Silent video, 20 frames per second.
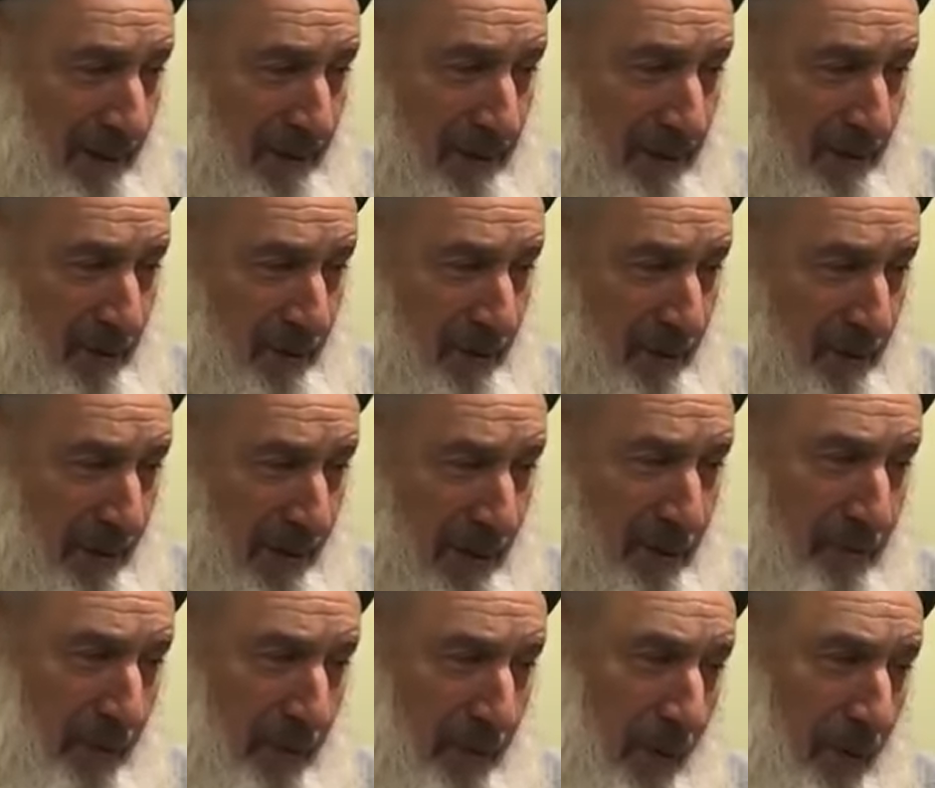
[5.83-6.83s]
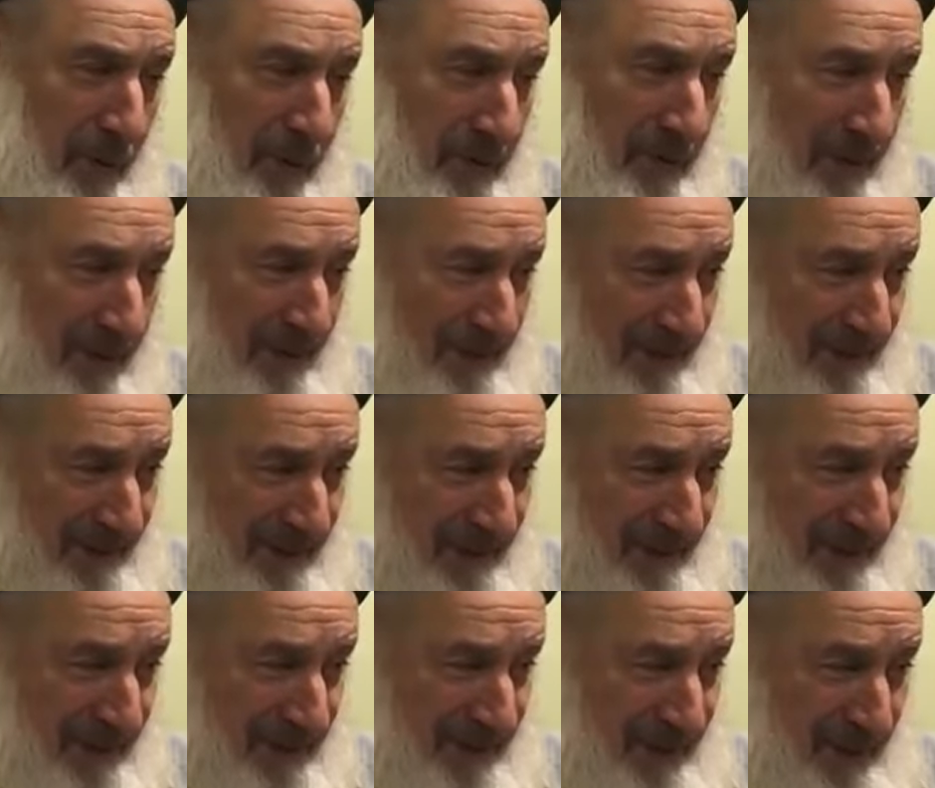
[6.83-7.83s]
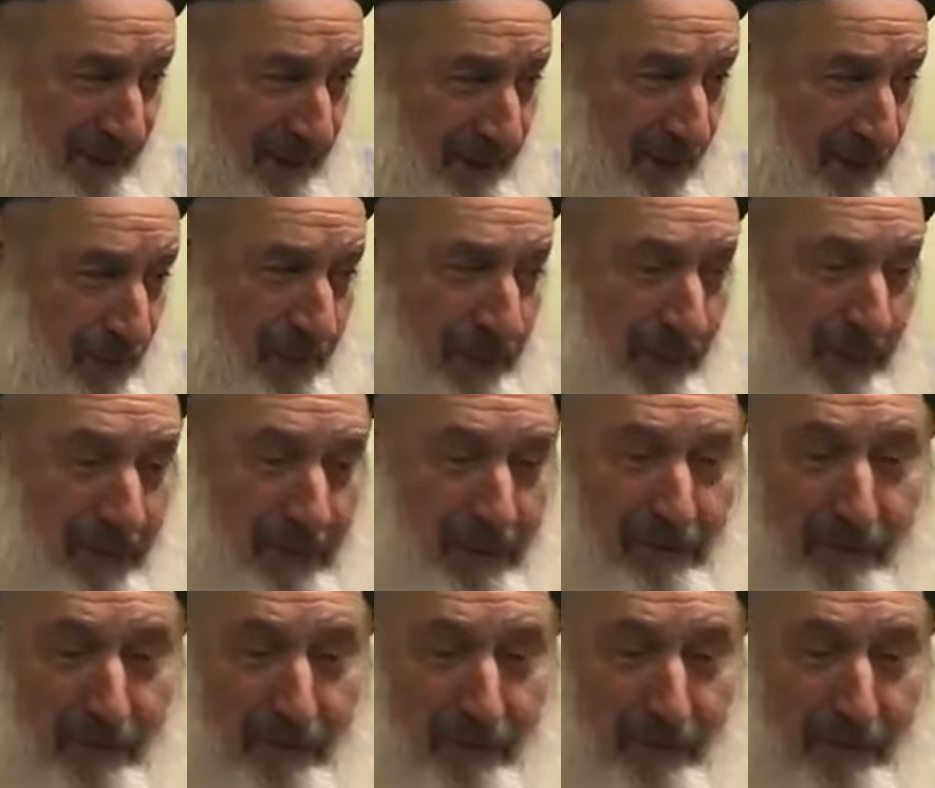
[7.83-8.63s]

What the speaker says: He's exposed. When